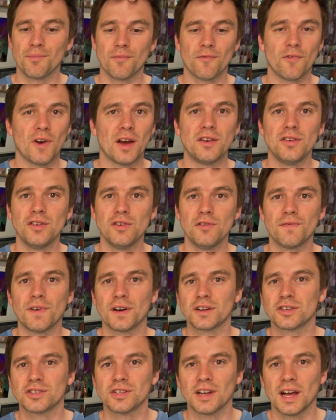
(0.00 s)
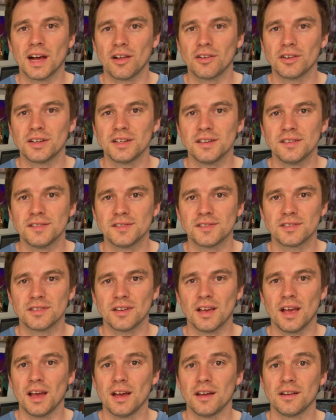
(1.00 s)
find new
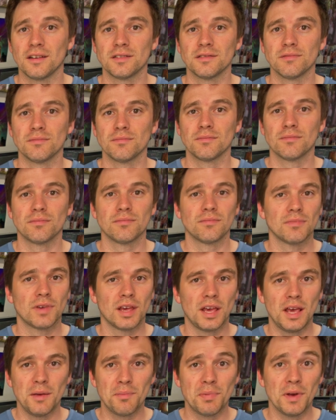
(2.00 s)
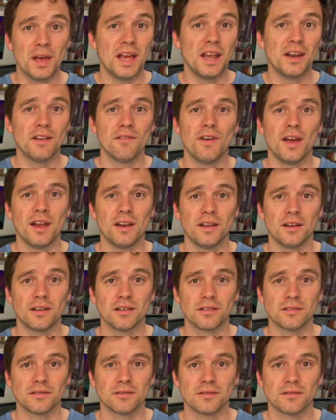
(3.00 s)
functionalities, and keep innovating.